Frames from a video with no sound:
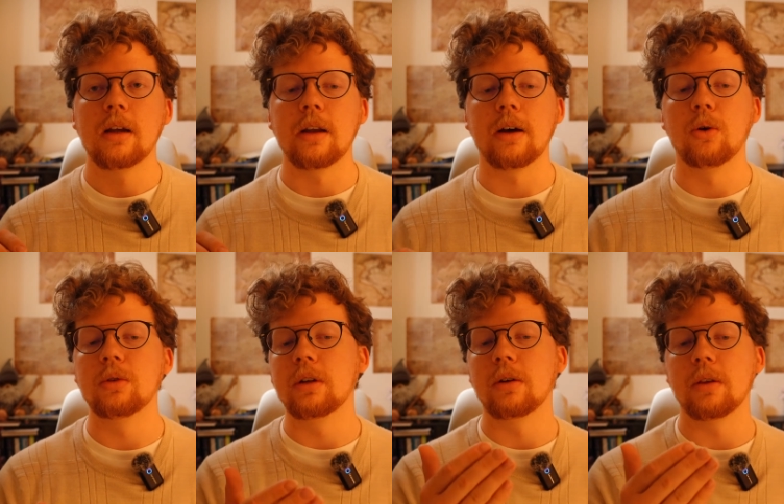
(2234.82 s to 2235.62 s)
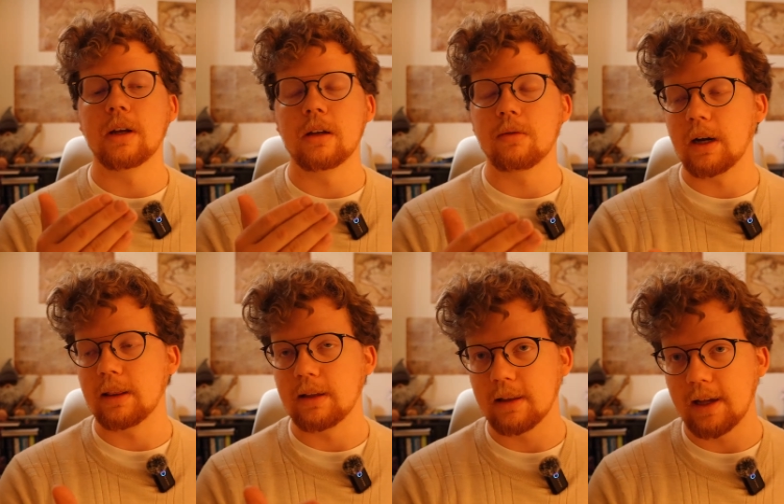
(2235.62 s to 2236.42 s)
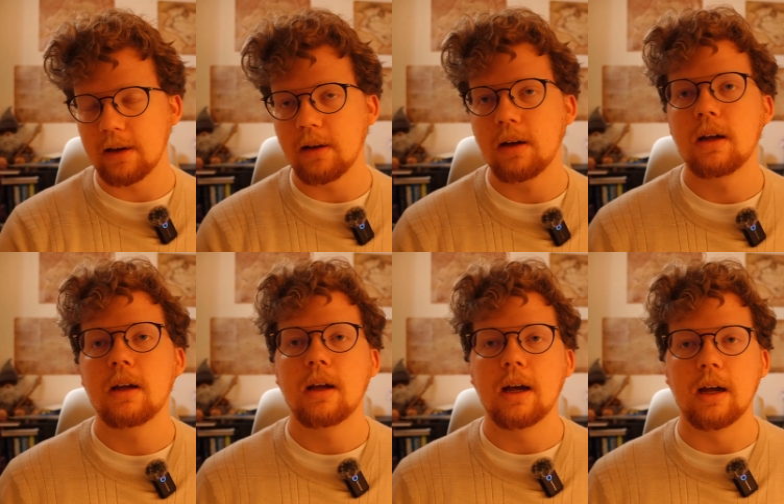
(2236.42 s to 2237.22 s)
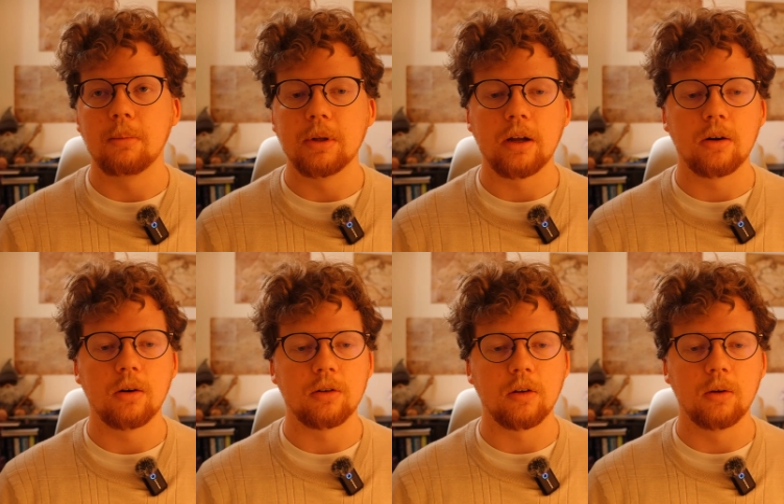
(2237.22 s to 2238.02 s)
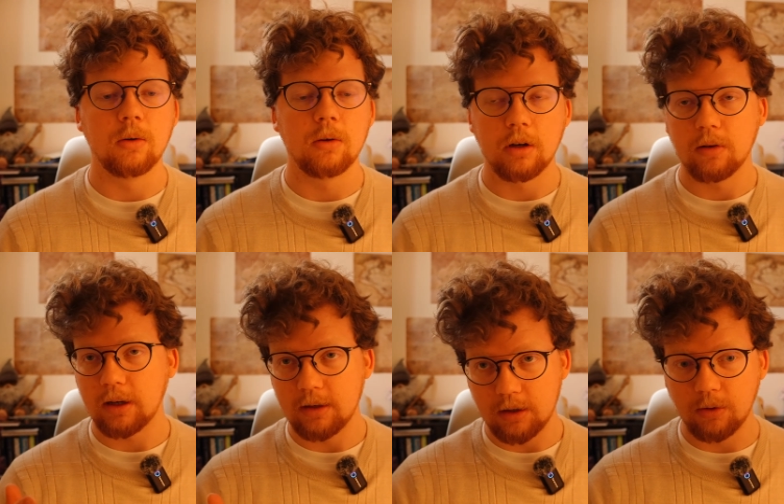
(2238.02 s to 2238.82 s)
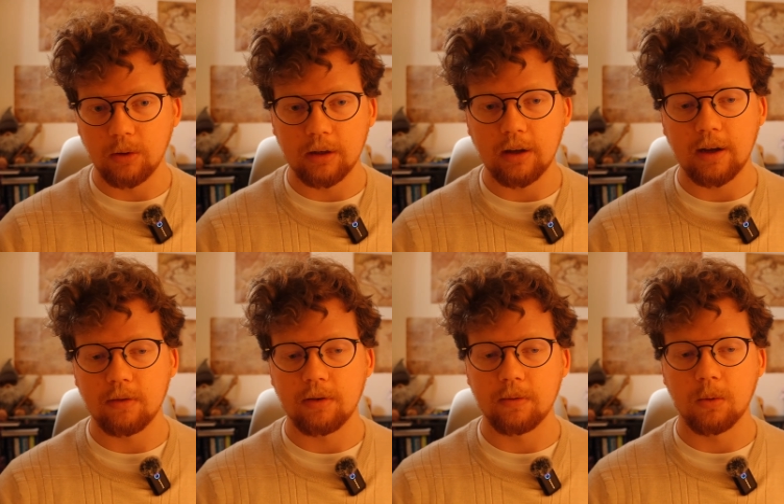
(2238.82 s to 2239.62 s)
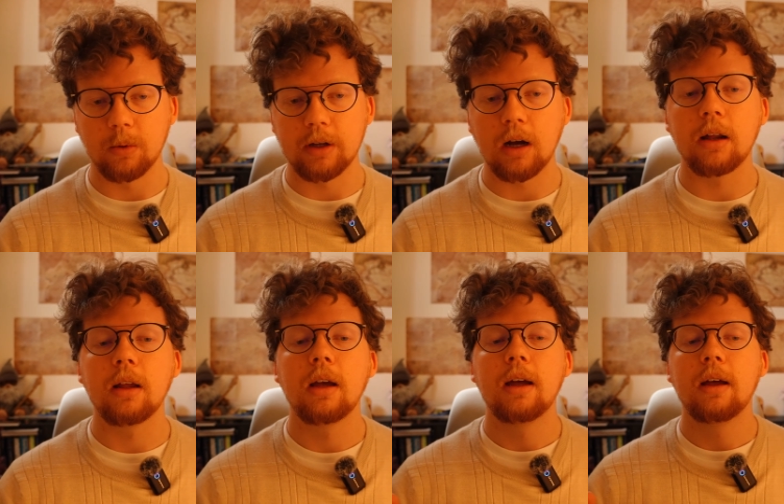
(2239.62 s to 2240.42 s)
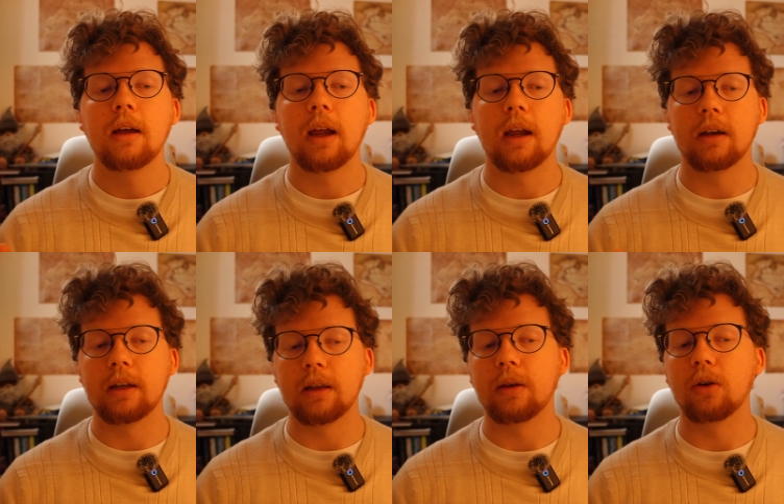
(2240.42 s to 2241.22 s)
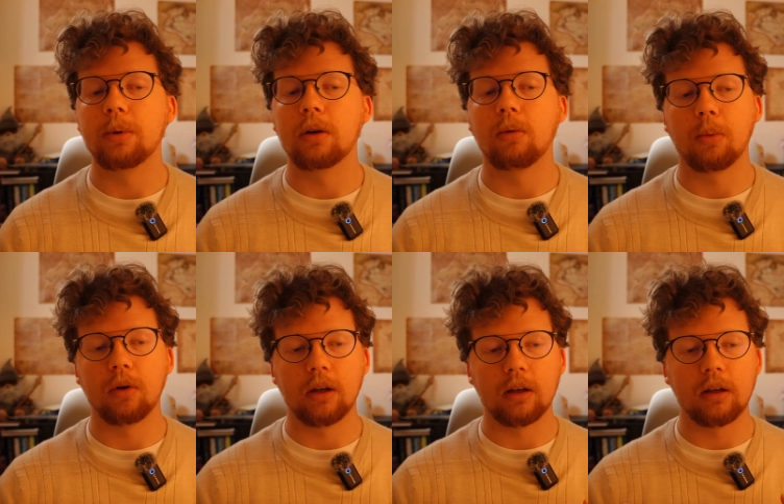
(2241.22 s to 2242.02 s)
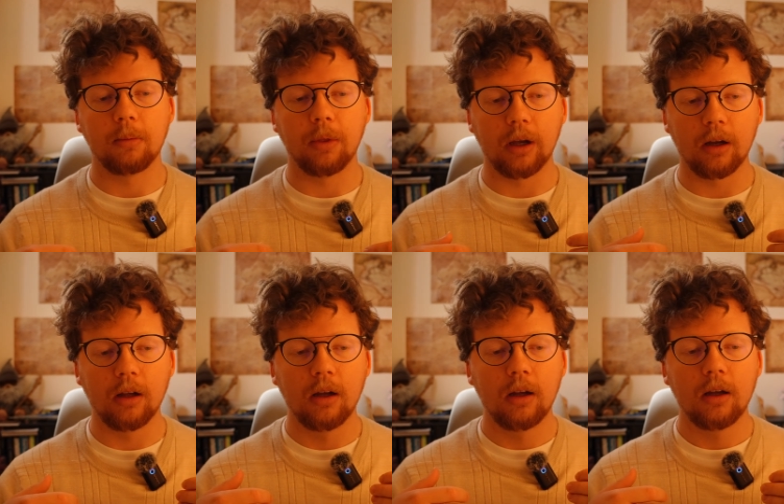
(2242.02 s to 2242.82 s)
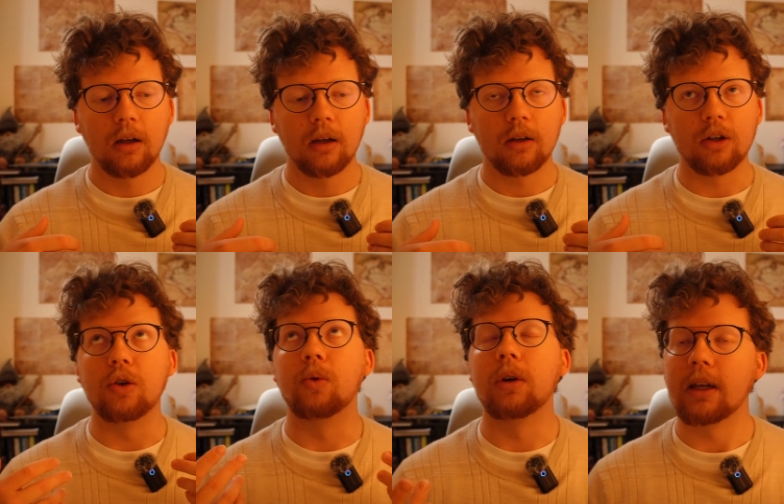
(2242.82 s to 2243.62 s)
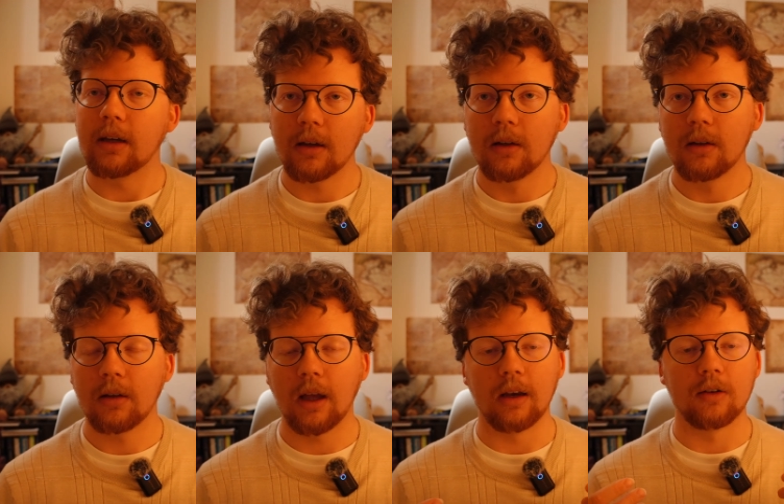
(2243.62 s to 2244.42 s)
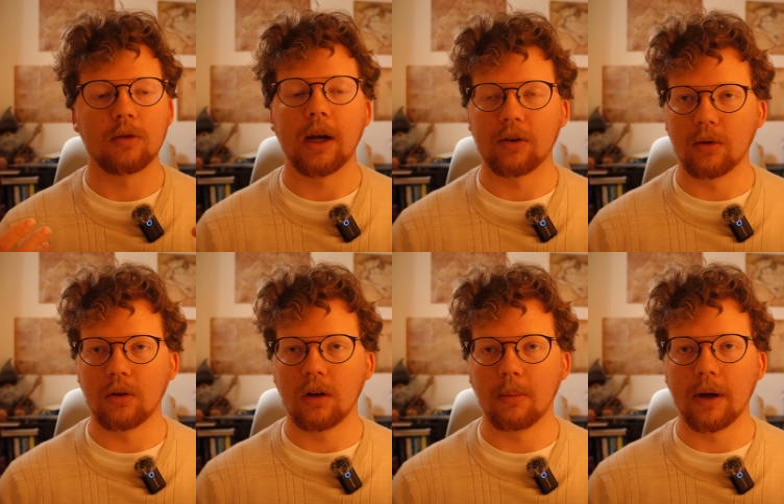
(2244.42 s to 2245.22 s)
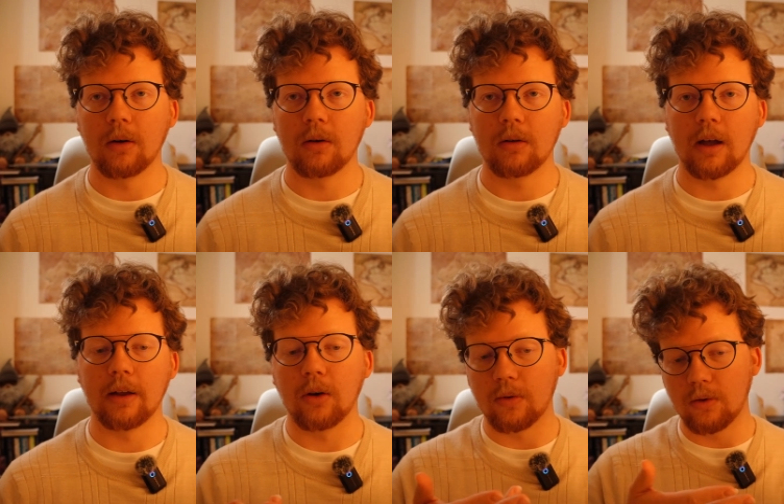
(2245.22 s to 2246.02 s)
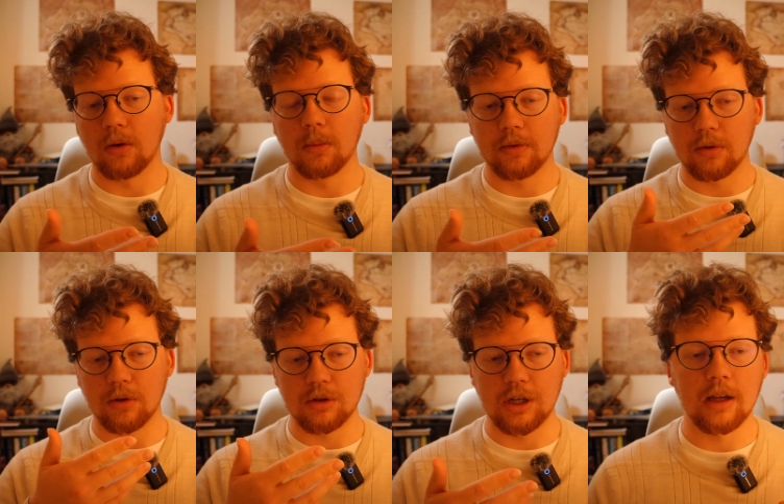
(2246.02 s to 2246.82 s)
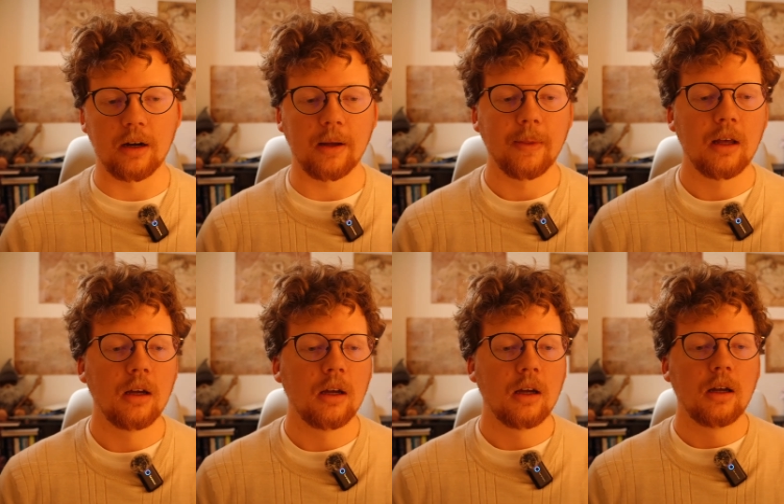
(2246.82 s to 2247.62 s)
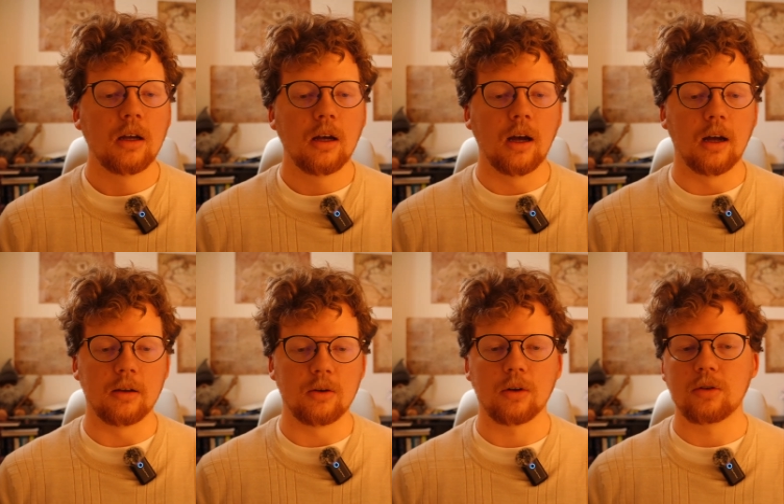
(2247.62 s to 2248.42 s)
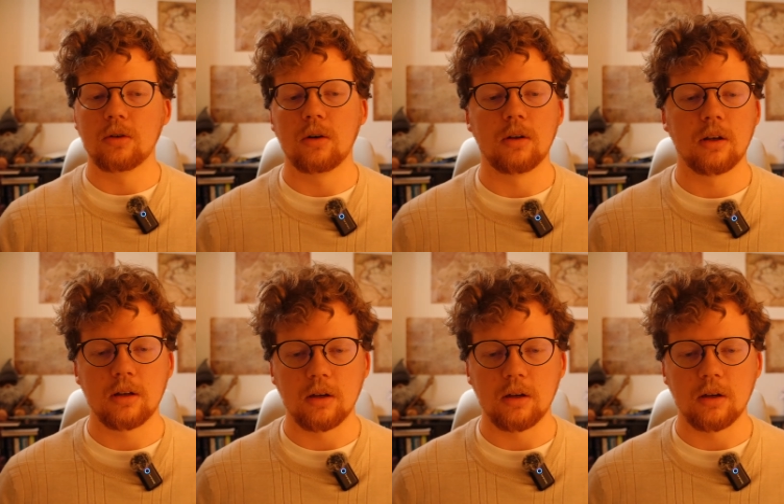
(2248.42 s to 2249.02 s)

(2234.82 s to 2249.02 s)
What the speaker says: not only are they divinely led, but they are also, continuing to have favor with God, and Ethiopia represents something unique and special about their form of Christianity. You also notice,